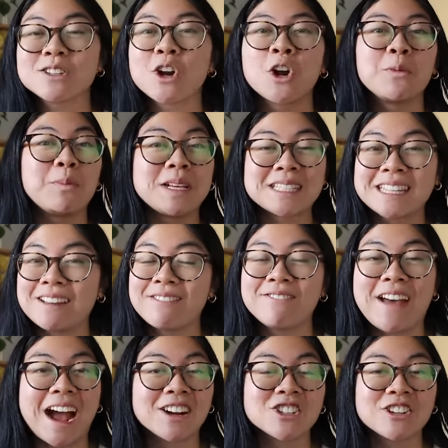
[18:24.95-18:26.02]
Her biscuit
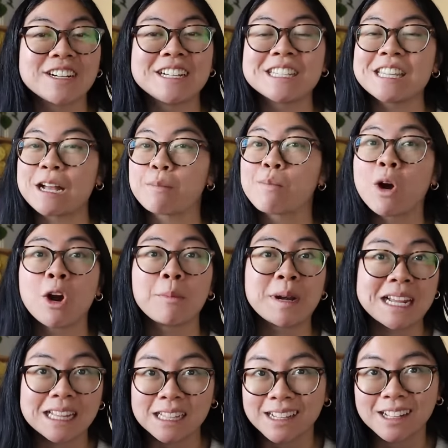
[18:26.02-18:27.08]
factory is like
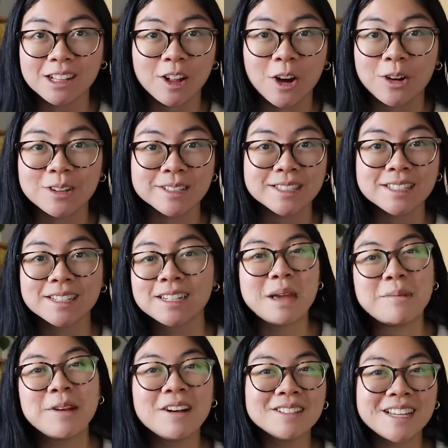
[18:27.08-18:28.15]
permanently closed.
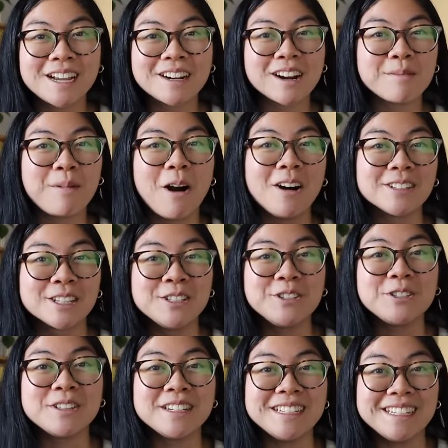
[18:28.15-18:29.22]
Maybe I'll take her paws and do
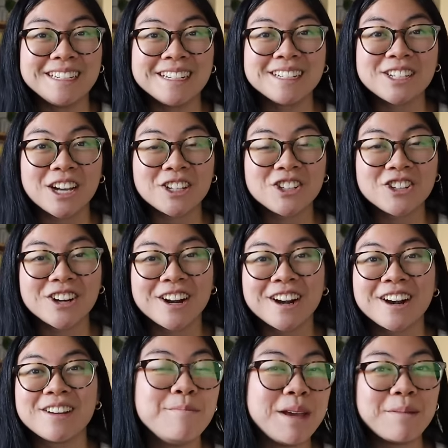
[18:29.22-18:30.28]
the kneading gesture
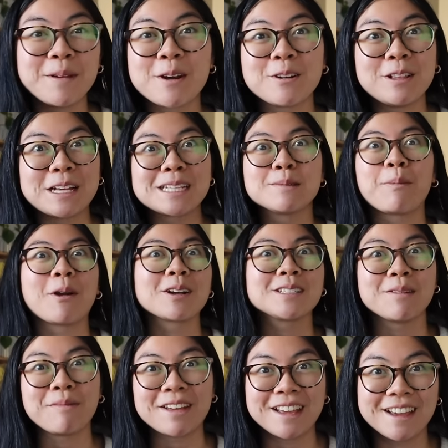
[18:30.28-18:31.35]
and maybe it'll like spark
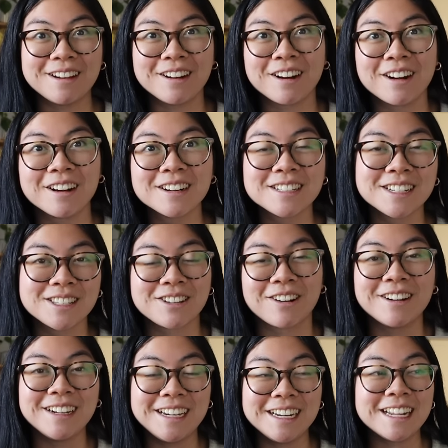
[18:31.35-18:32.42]
something in her to
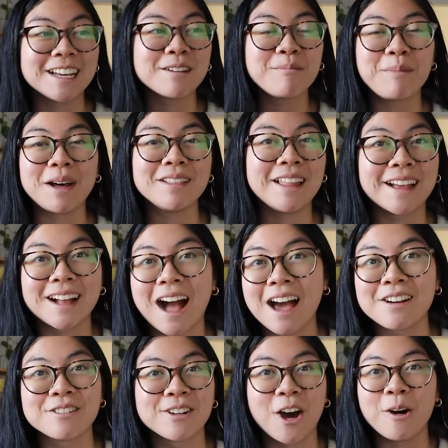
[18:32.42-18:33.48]
start kneading eating, but like, I
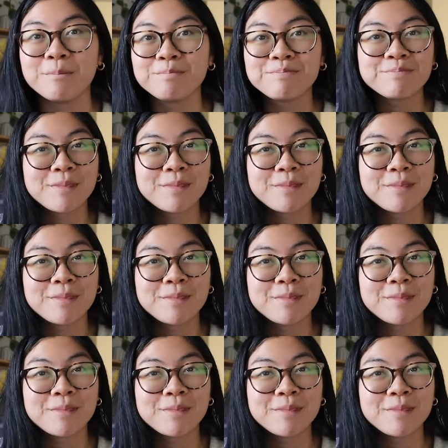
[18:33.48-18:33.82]
don't know.